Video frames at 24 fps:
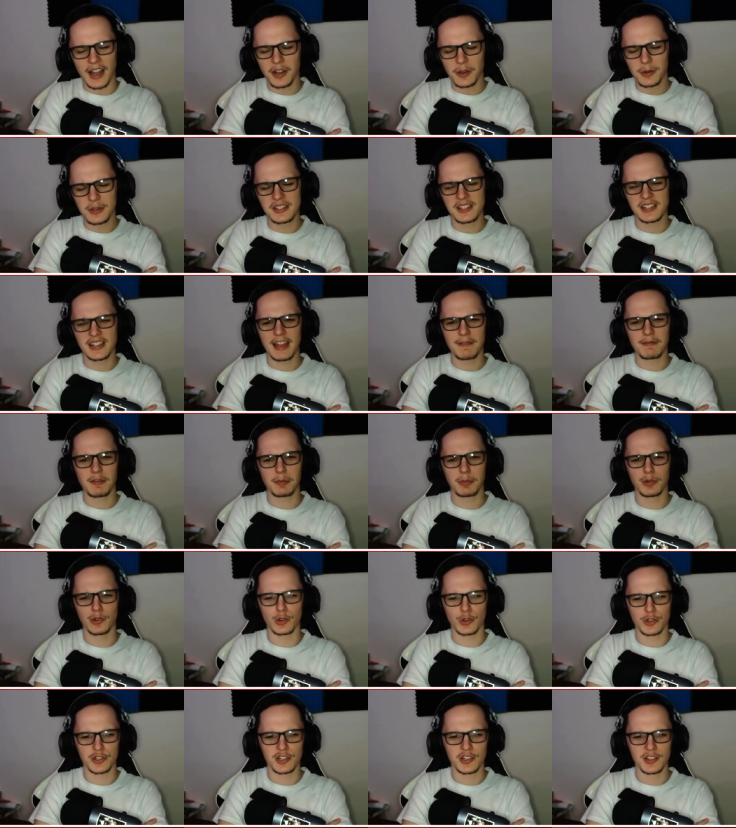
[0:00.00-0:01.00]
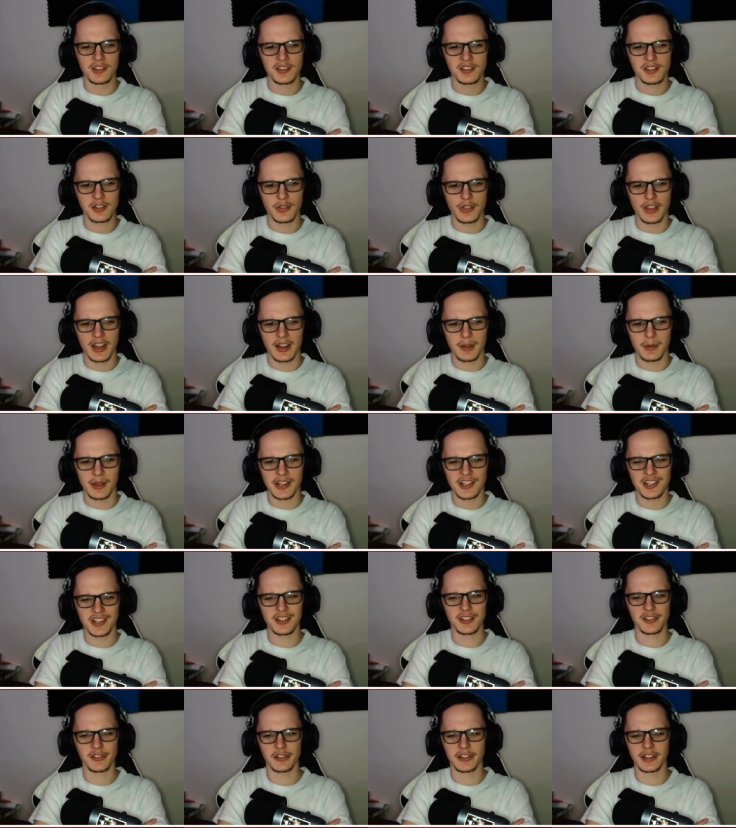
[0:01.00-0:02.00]
I know it's David Productions, so the
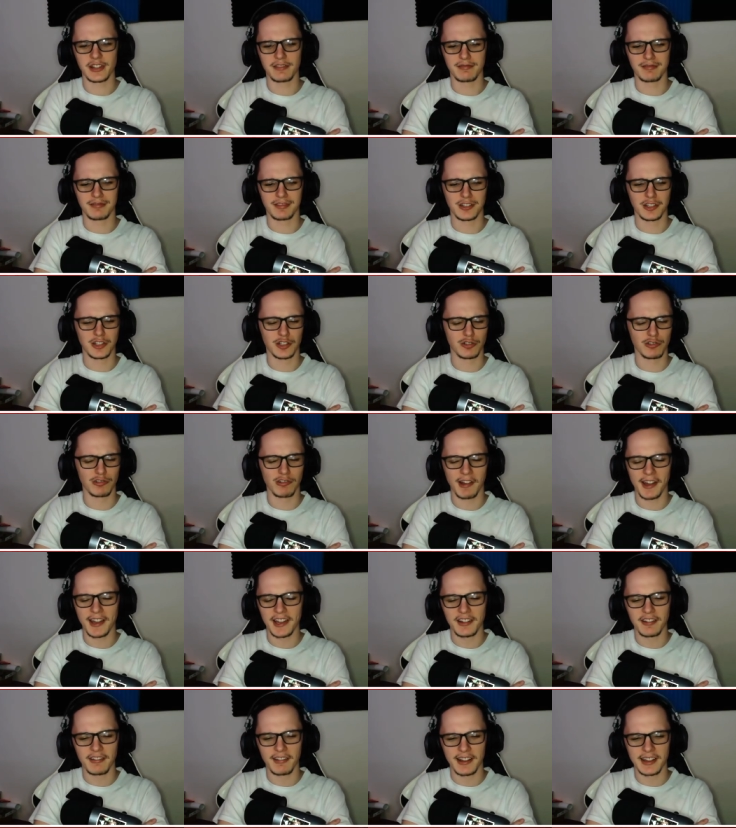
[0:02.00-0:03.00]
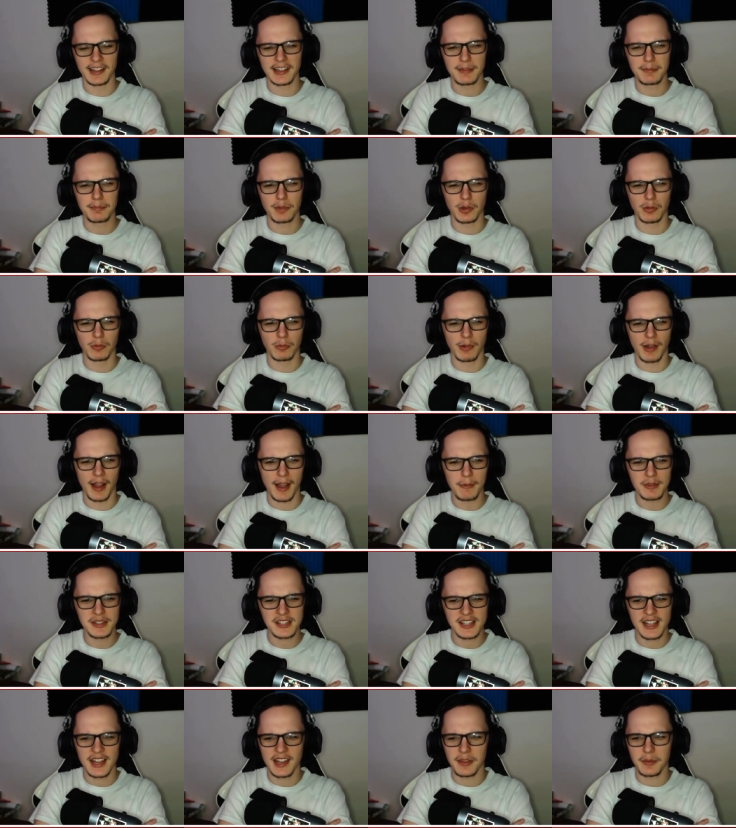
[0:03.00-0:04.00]
animation is already great already, but why
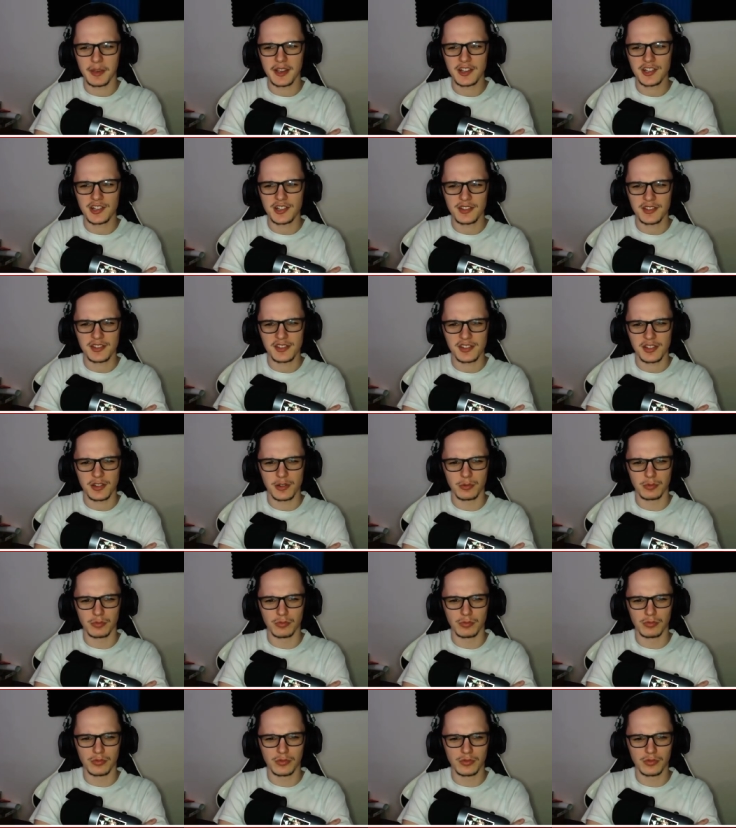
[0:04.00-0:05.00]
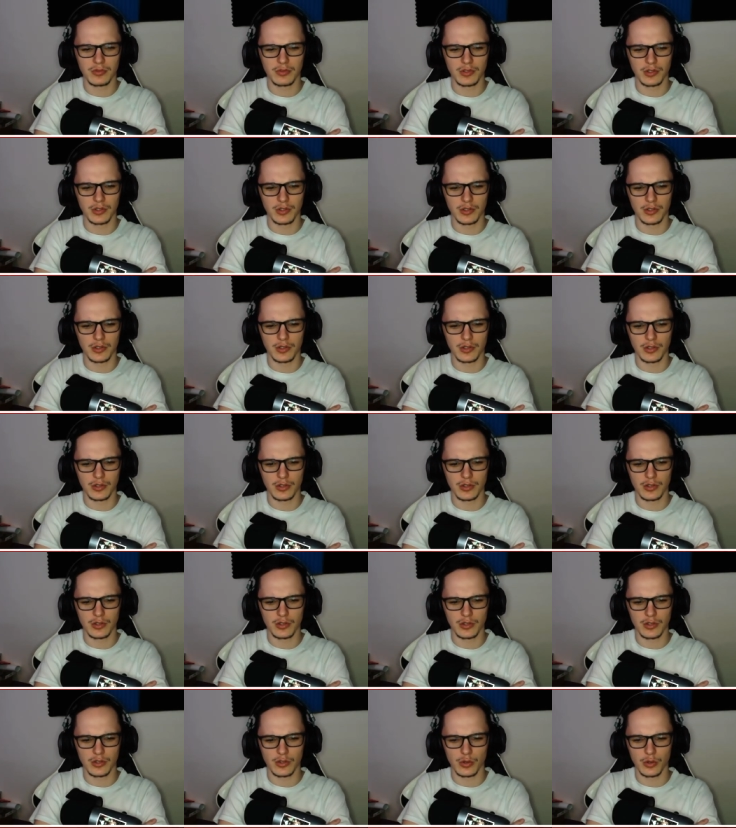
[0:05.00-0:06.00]
was the animation so
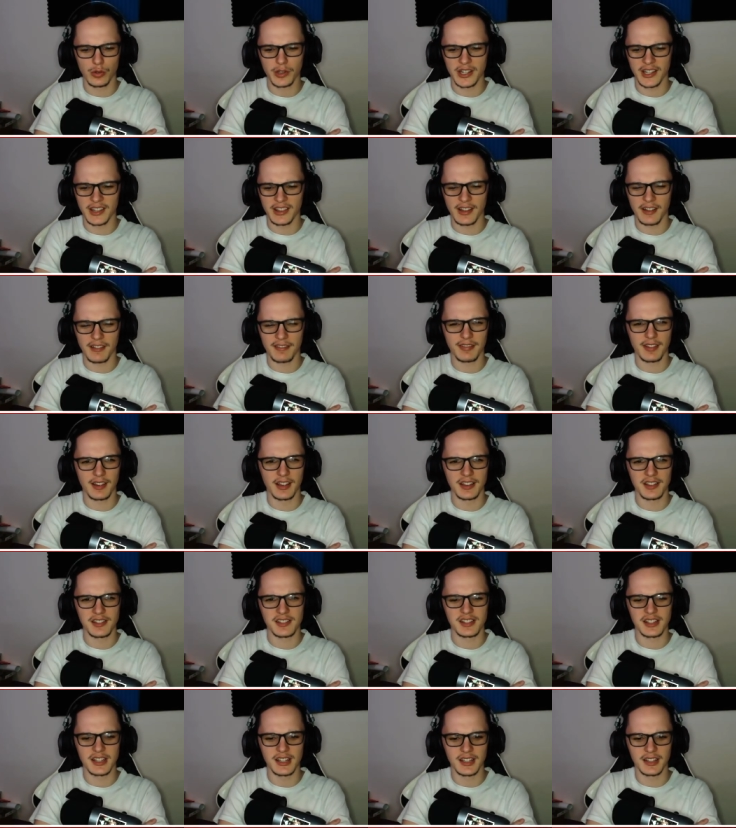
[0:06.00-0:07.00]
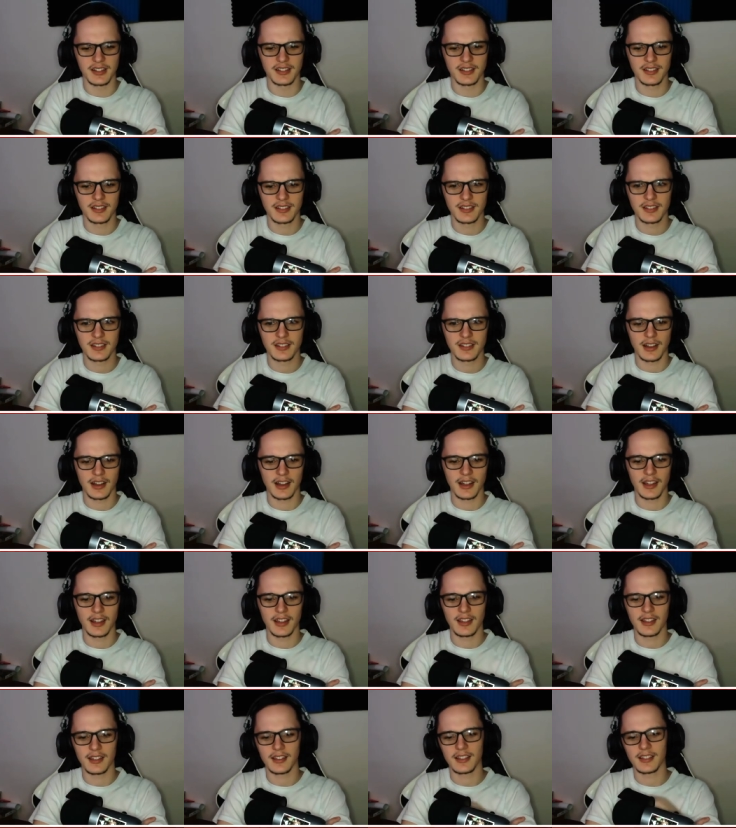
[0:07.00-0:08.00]
good in that first scene?
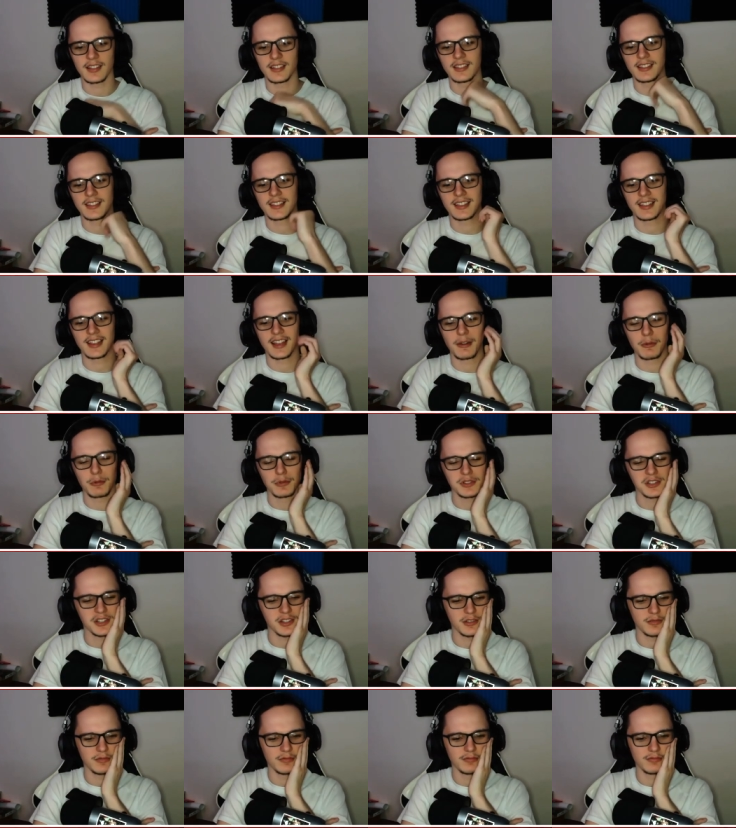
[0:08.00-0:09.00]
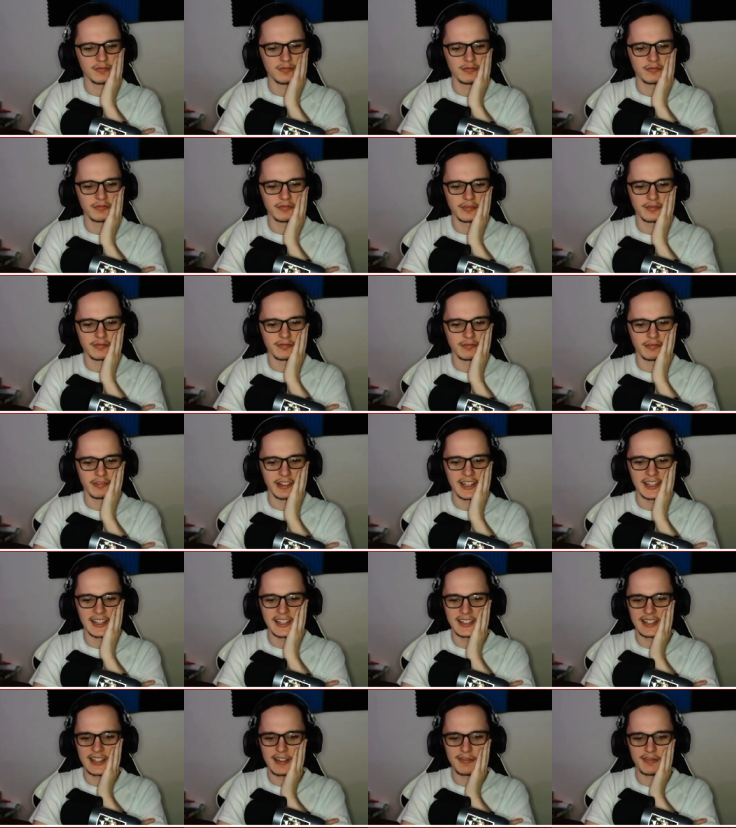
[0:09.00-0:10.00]
I that was
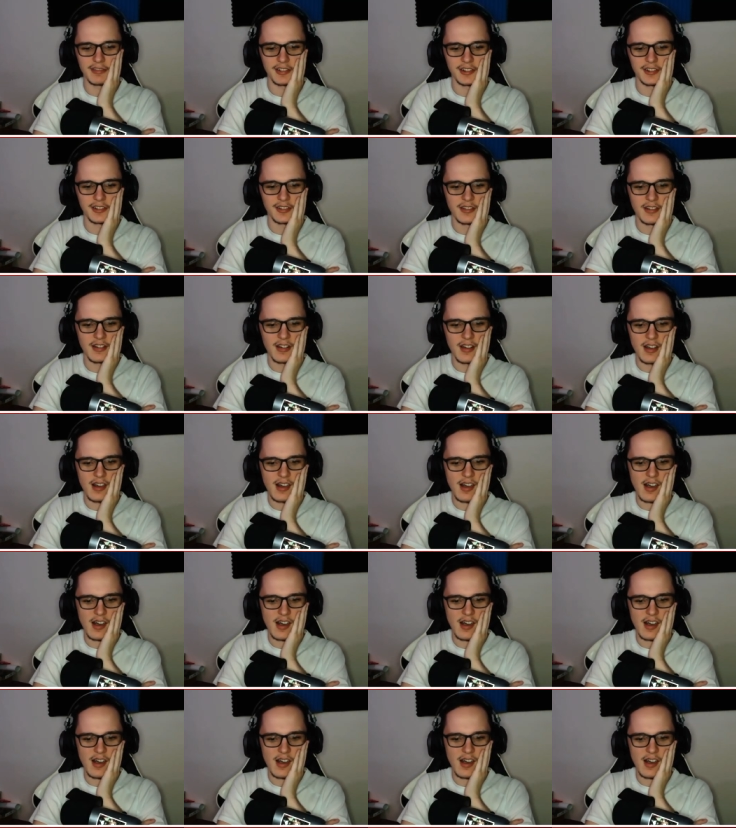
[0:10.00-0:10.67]
really different.